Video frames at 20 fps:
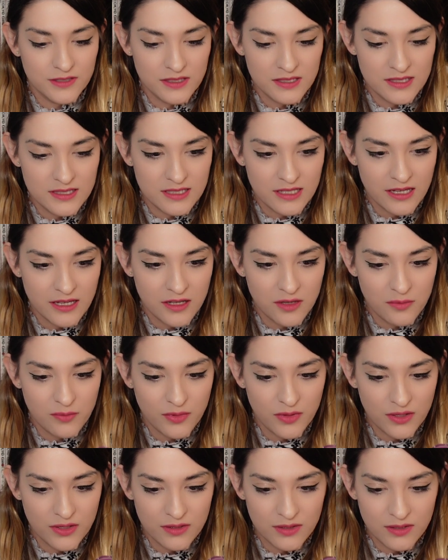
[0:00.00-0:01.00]
First
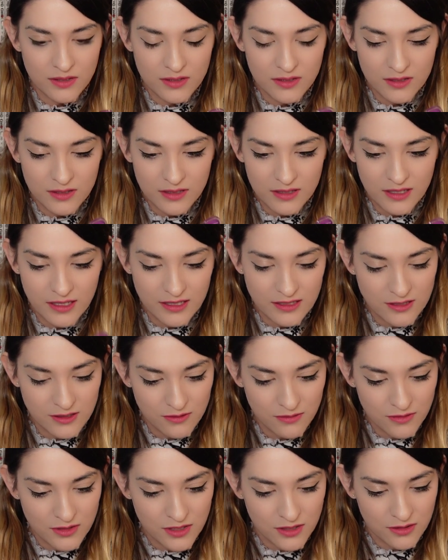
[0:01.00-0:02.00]
up, I
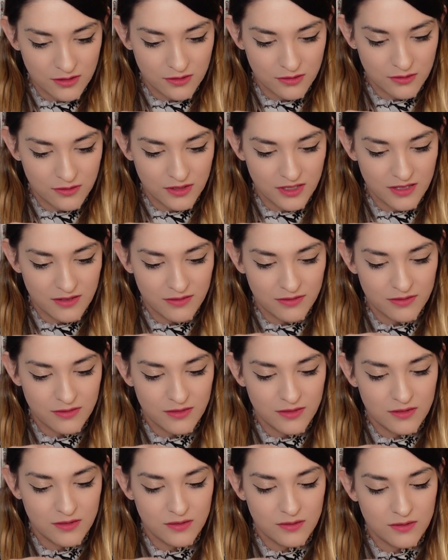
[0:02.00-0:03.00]
don't know if
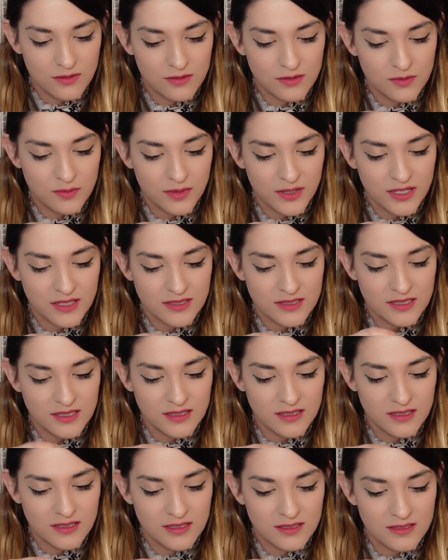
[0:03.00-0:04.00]
there's
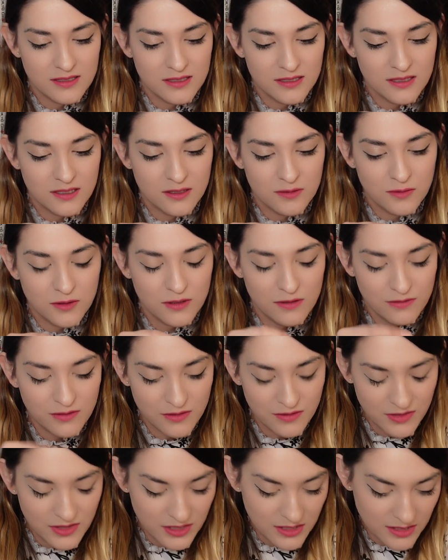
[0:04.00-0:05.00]
plastic that needs to come
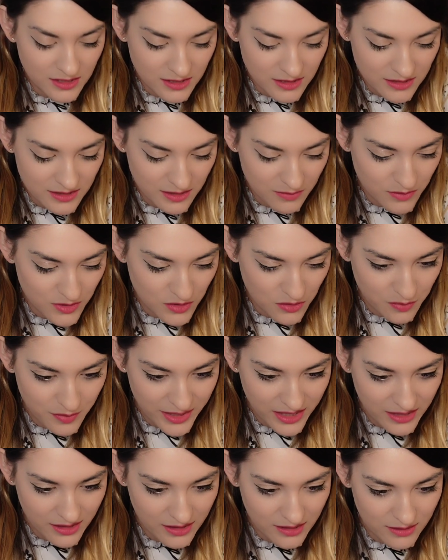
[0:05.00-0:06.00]
off of this. I'm
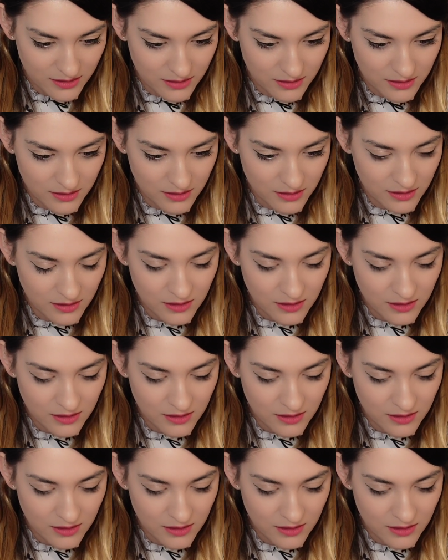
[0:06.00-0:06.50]
so bad.